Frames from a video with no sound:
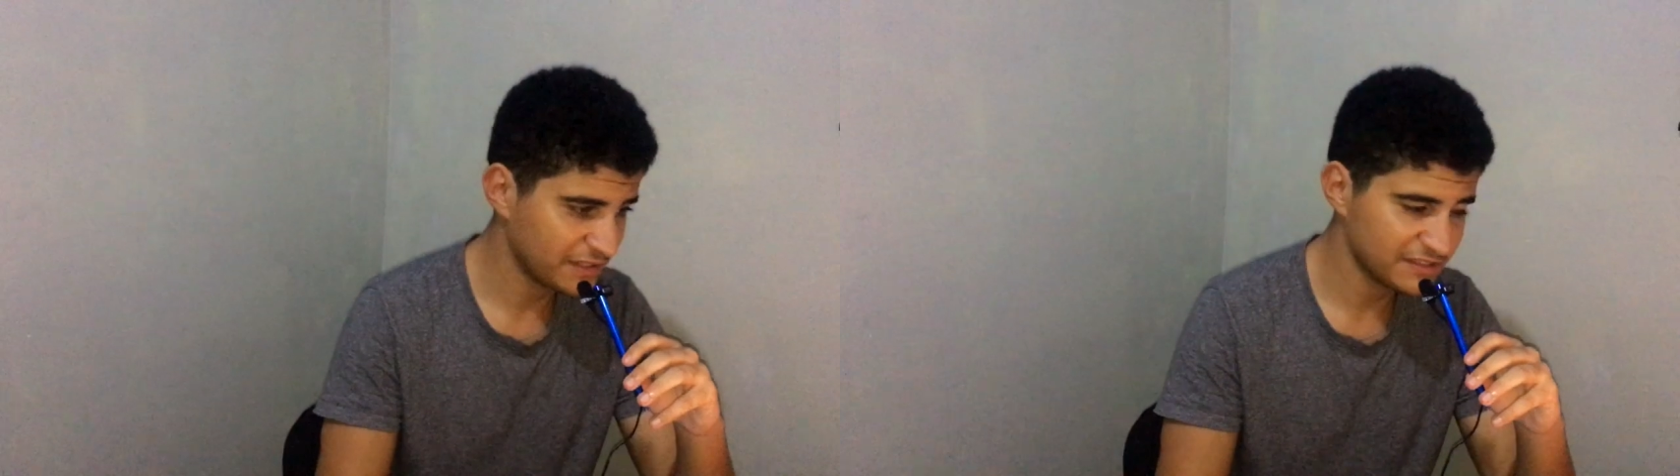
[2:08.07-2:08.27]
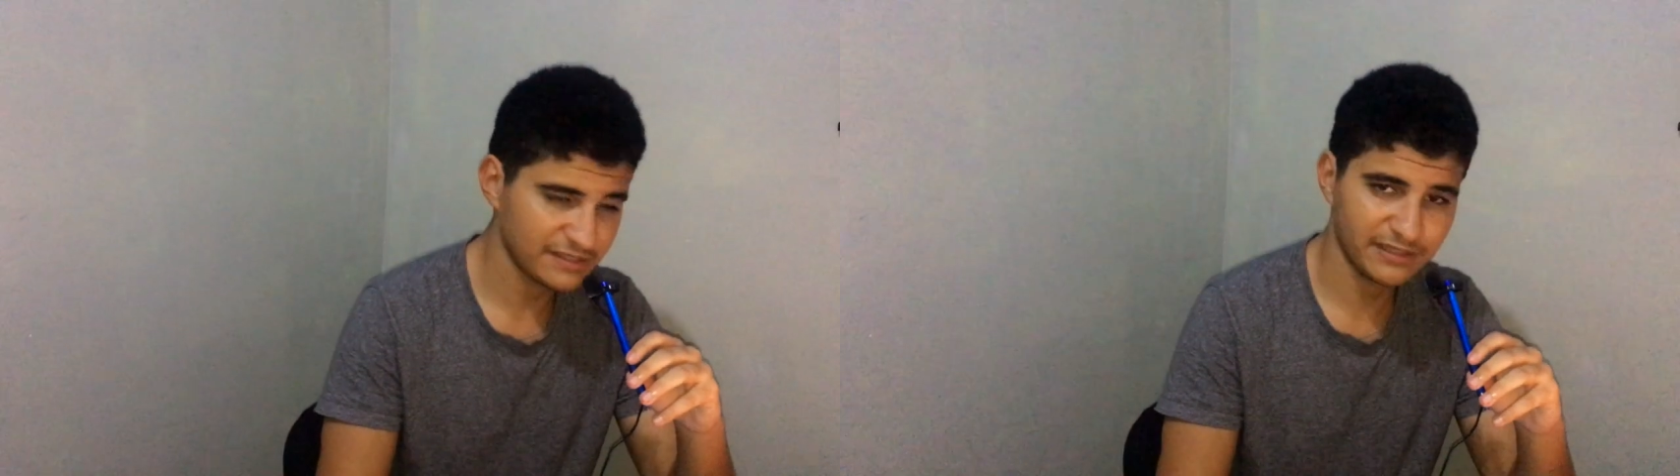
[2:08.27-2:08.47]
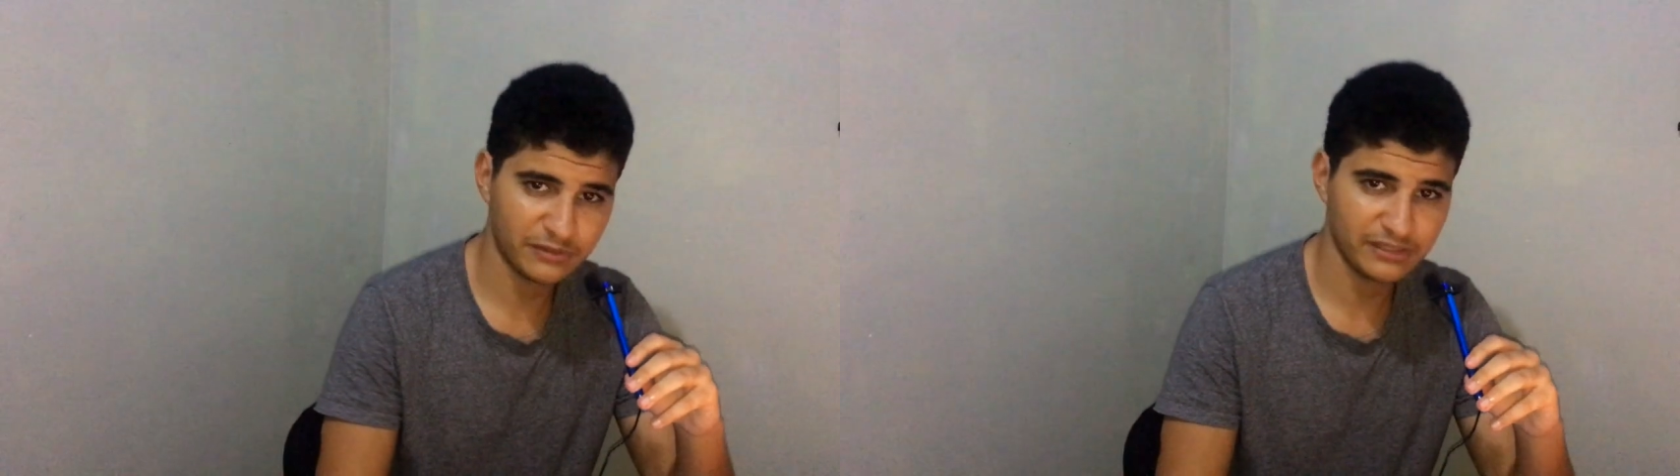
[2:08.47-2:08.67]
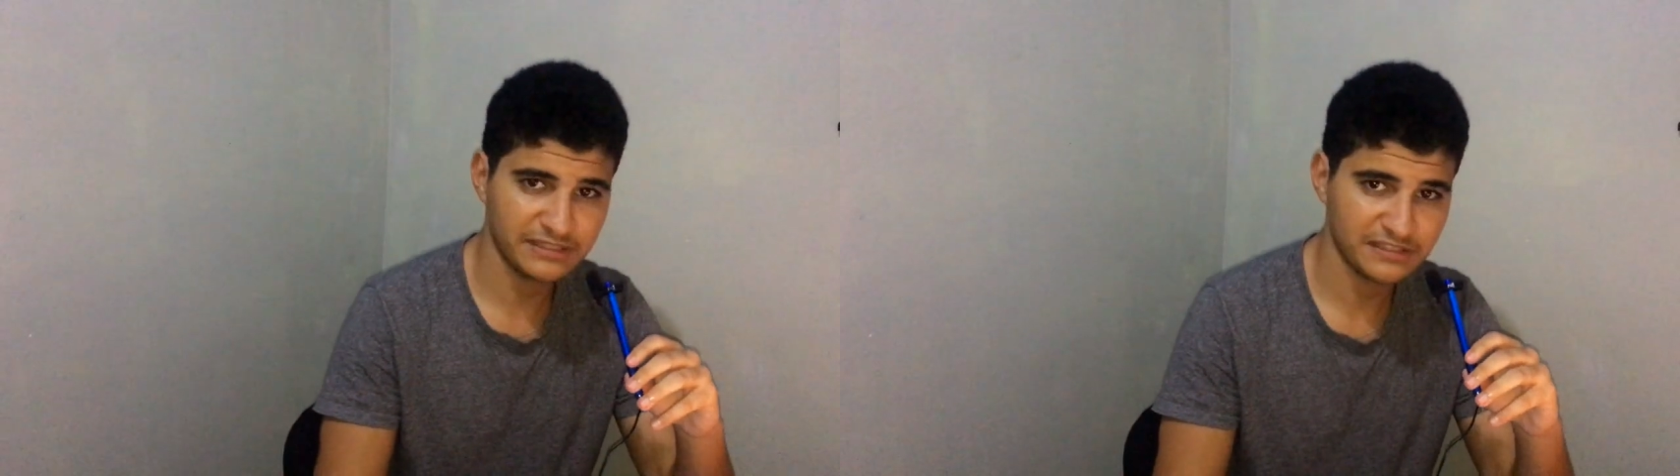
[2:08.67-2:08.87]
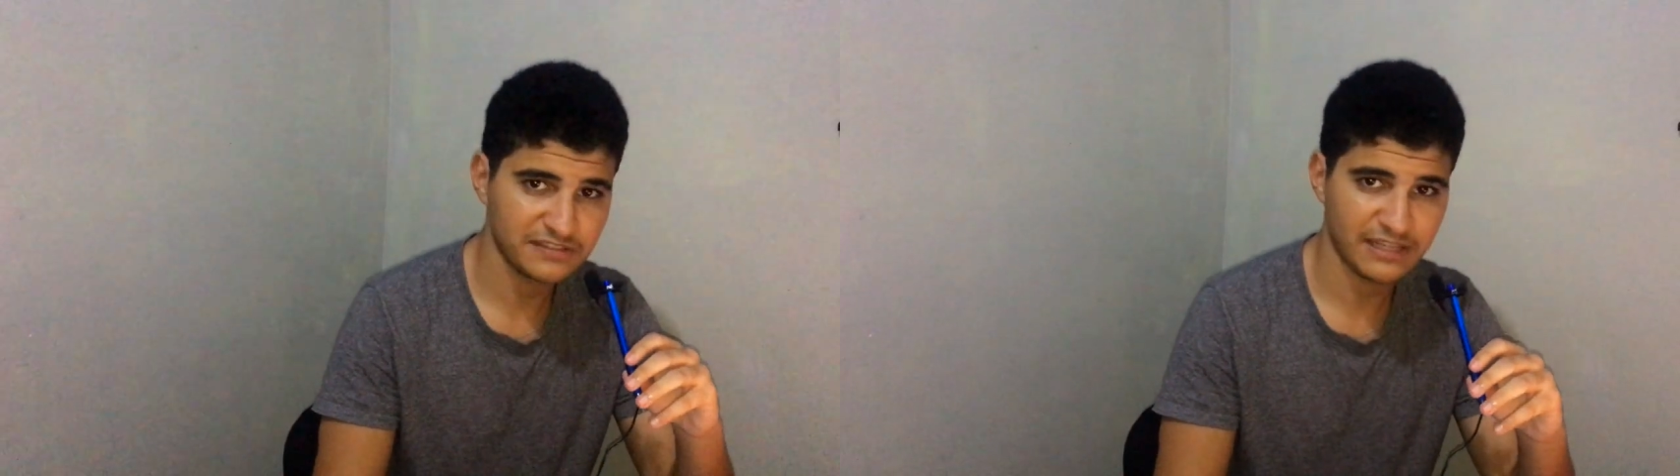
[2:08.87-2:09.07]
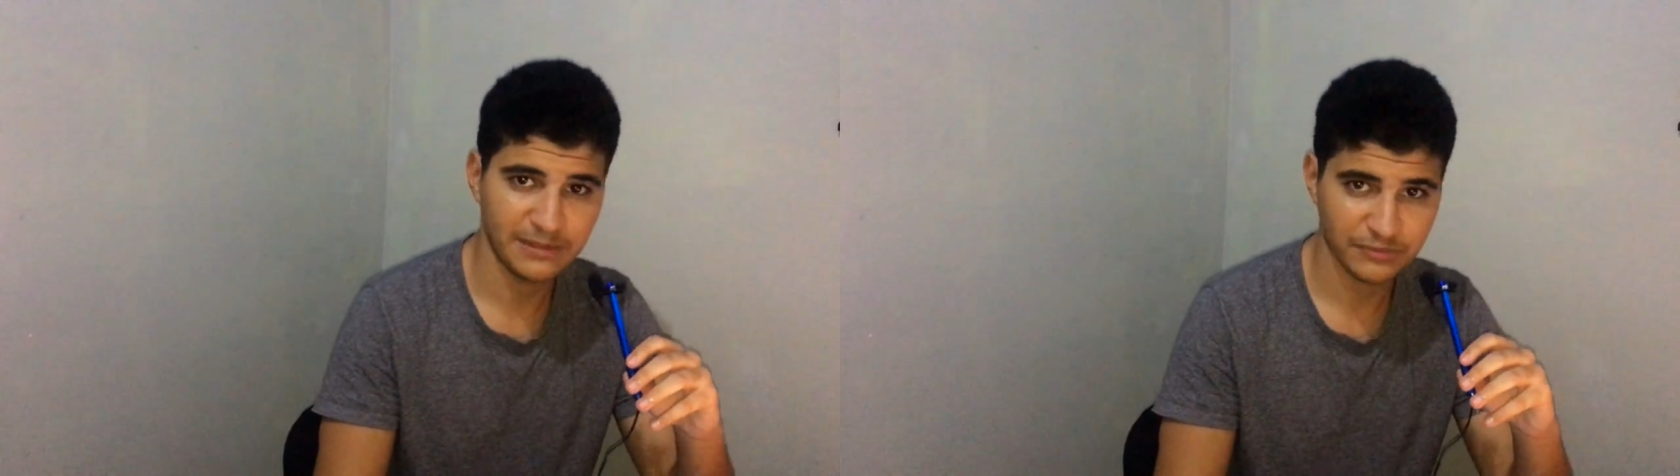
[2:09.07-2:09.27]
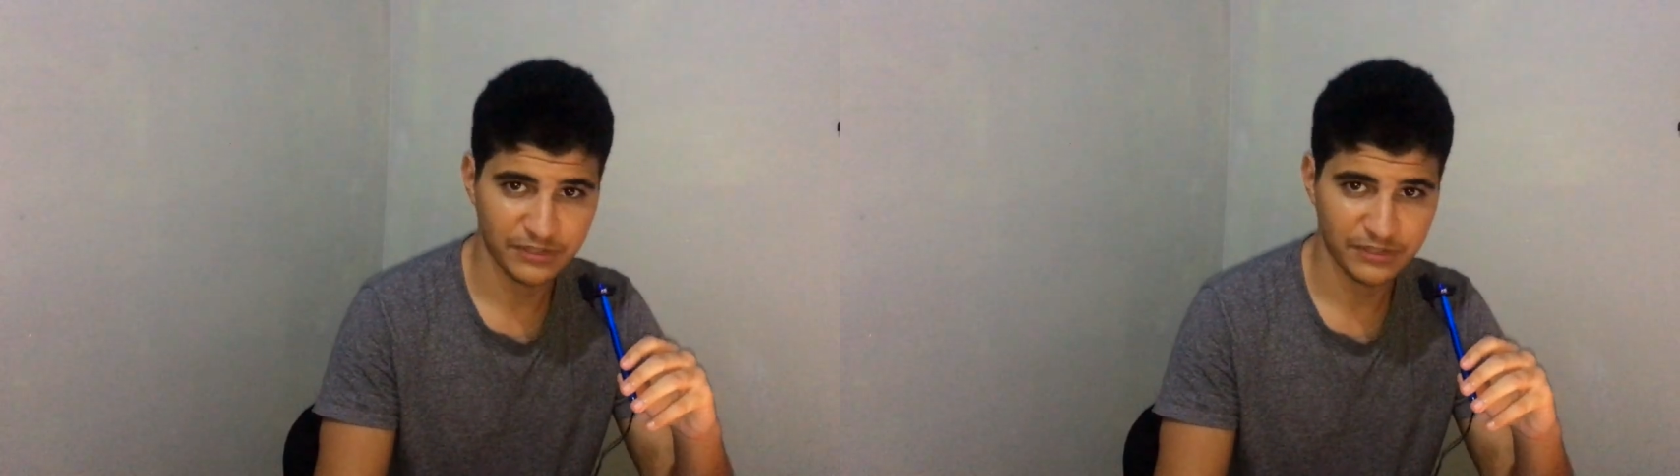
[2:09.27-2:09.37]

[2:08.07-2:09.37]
and it's literally the same